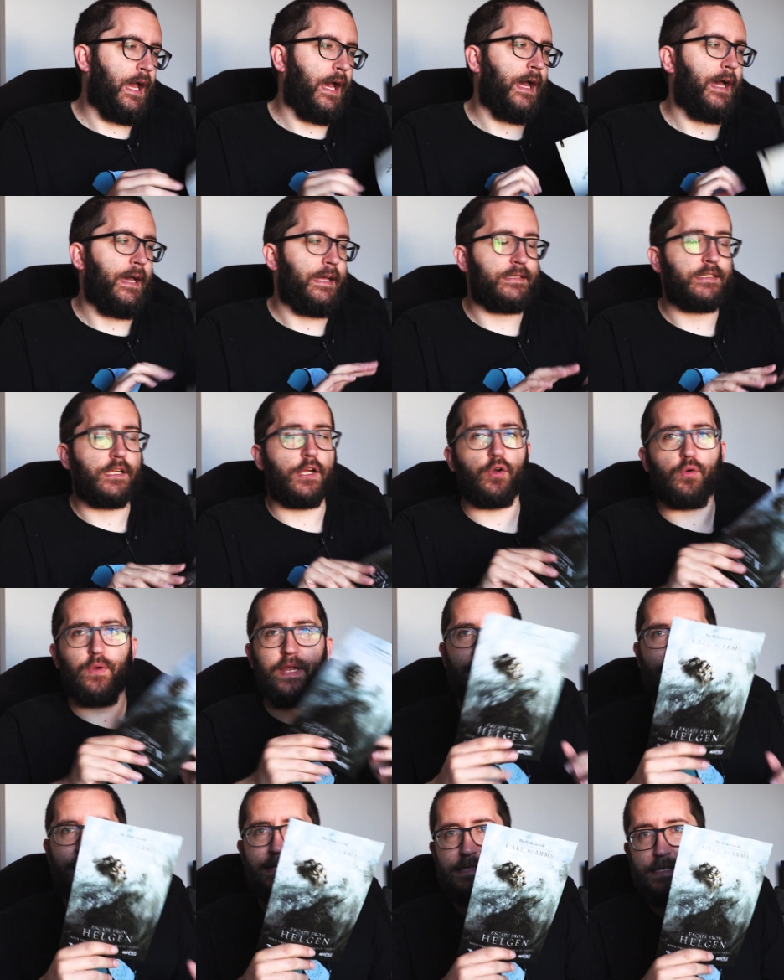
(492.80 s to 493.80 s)
It's a
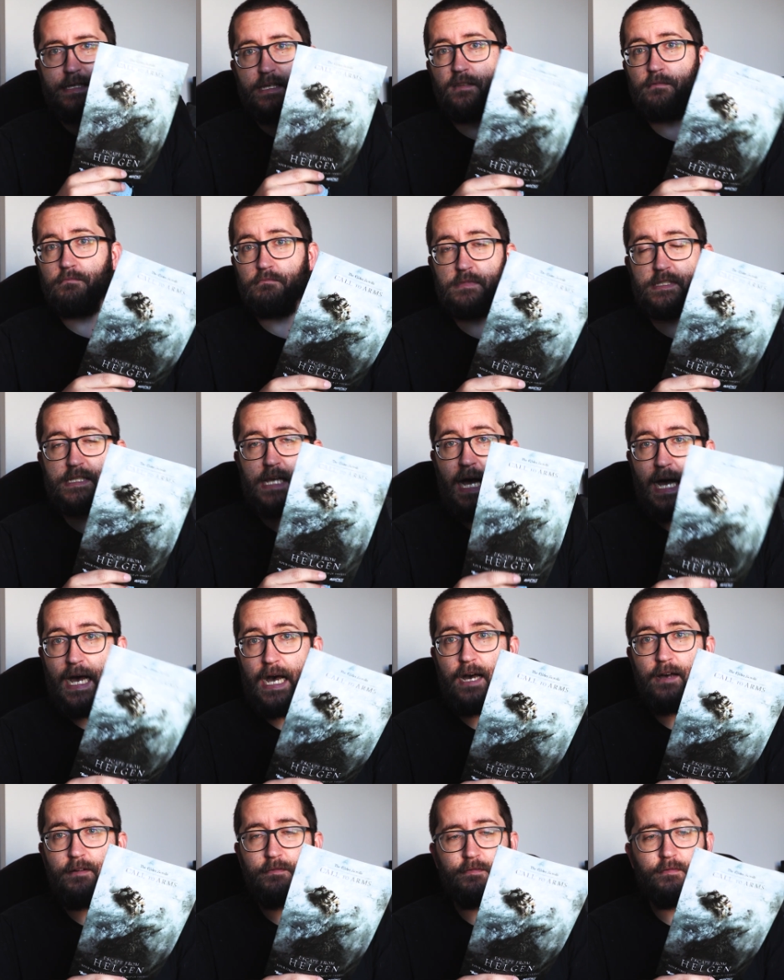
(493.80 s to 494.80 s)
great idea to
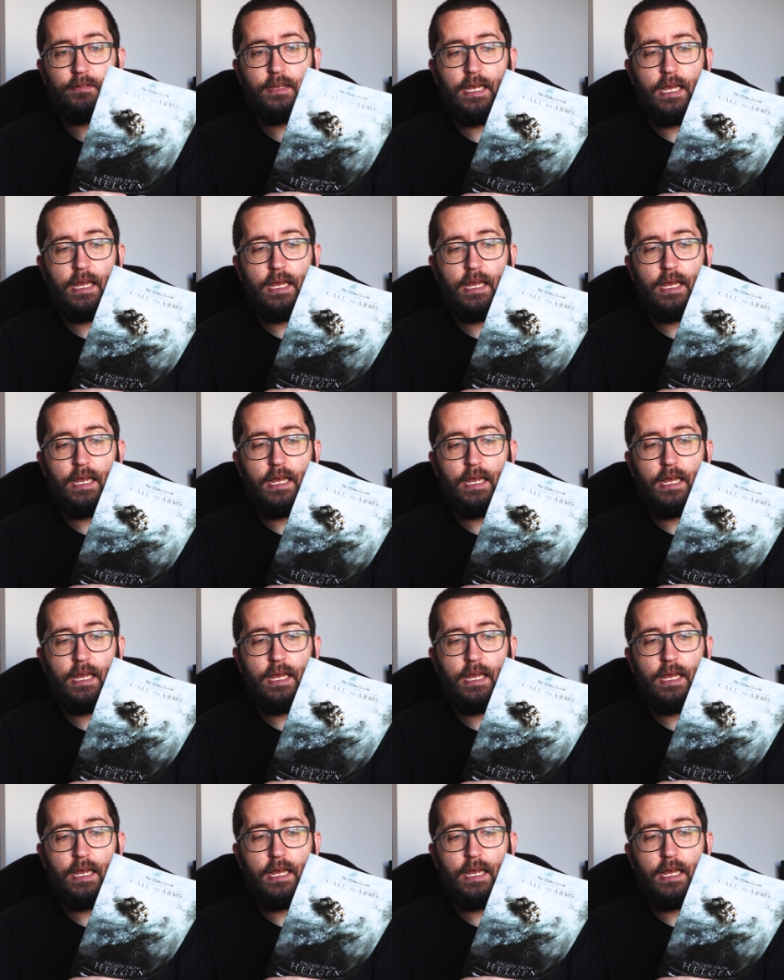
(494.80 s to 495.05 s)
have.